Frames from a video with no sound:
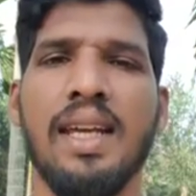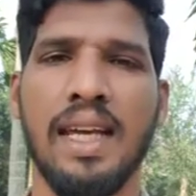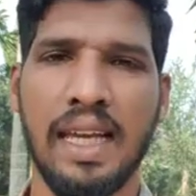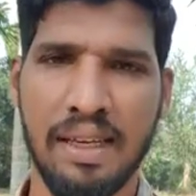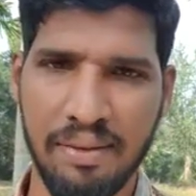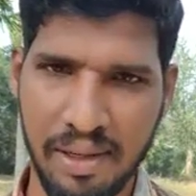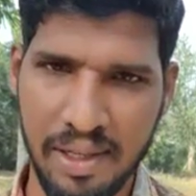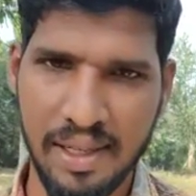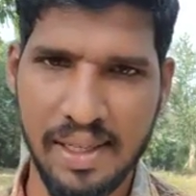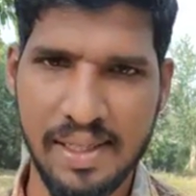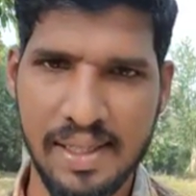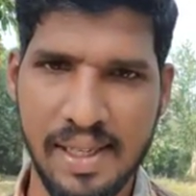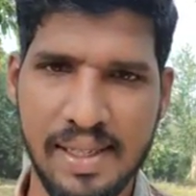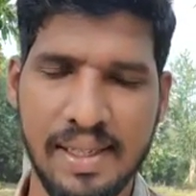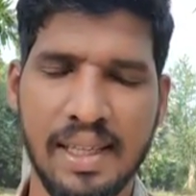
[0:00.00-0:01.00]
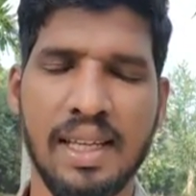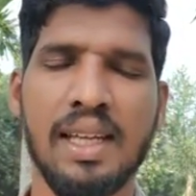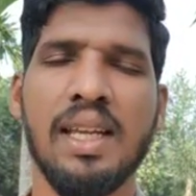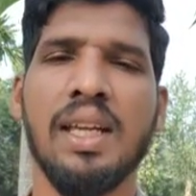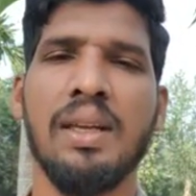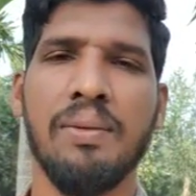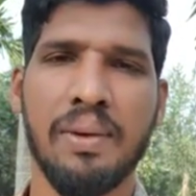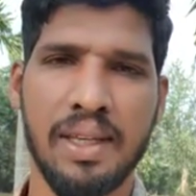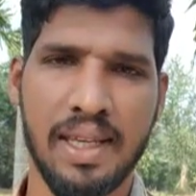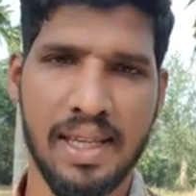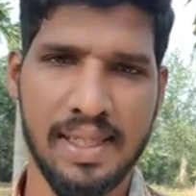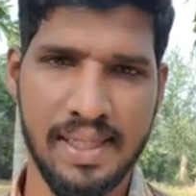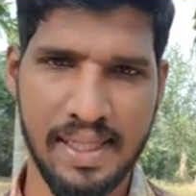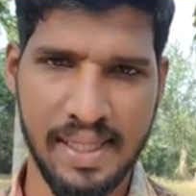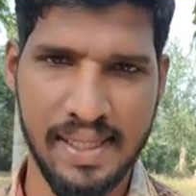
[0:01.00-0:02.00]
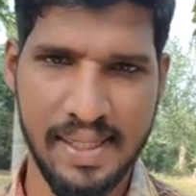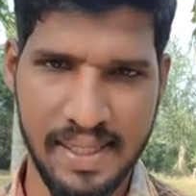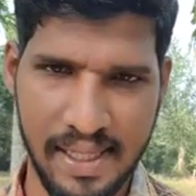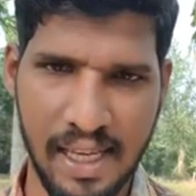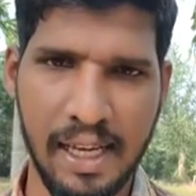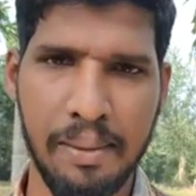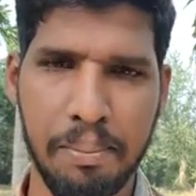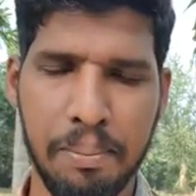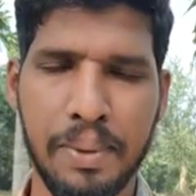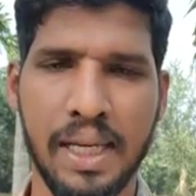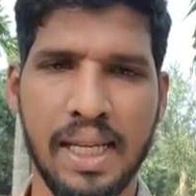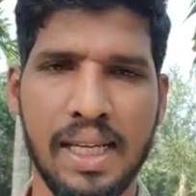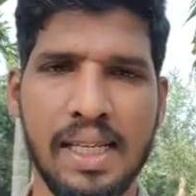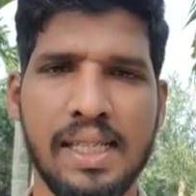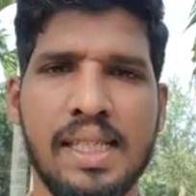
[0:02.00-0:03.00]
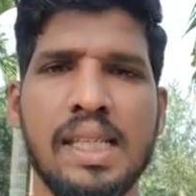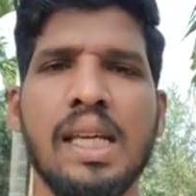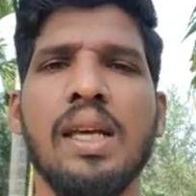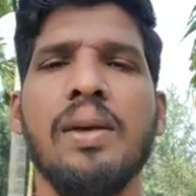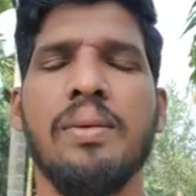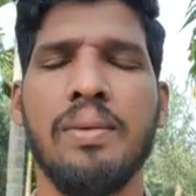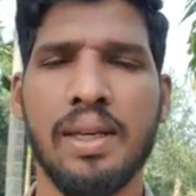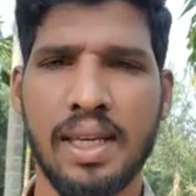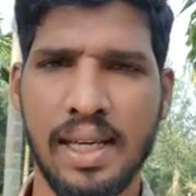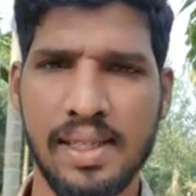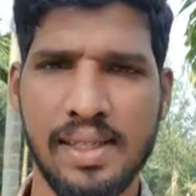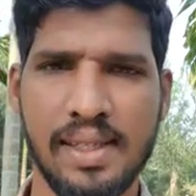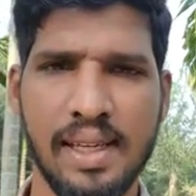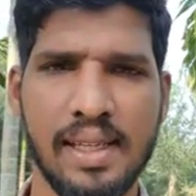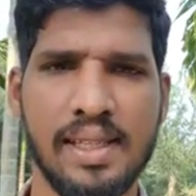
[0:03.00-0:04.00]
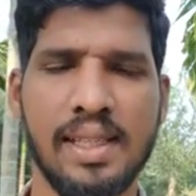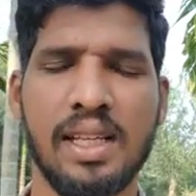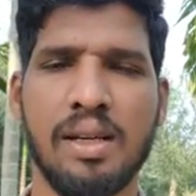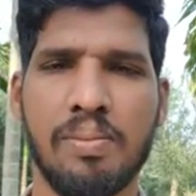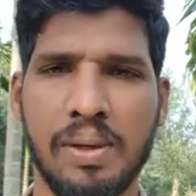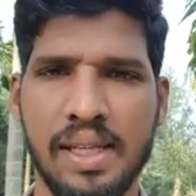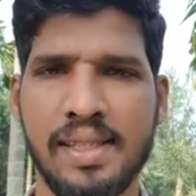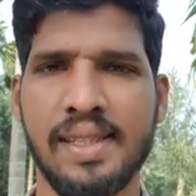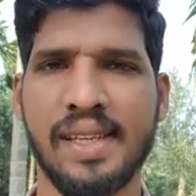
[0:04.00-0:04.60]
In winter season we can see in same place we can see as that place